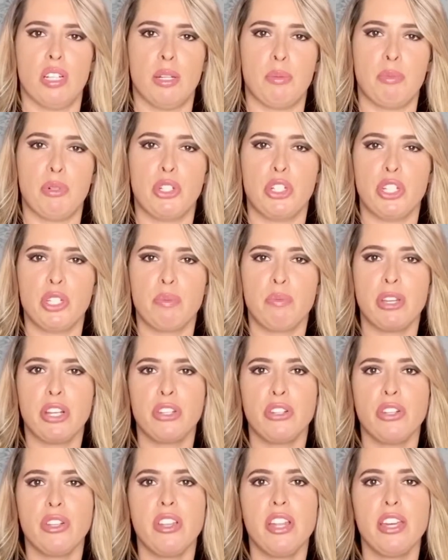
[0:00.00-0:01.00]
but just make
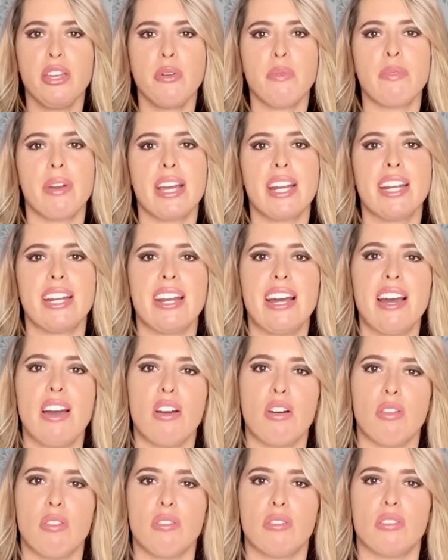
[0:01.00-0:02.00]
sure that you write it
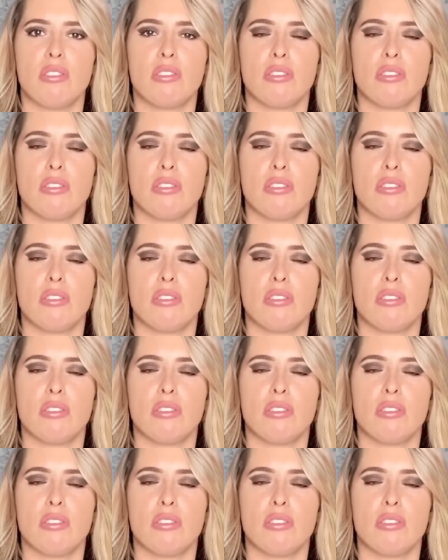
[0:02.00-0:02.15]
out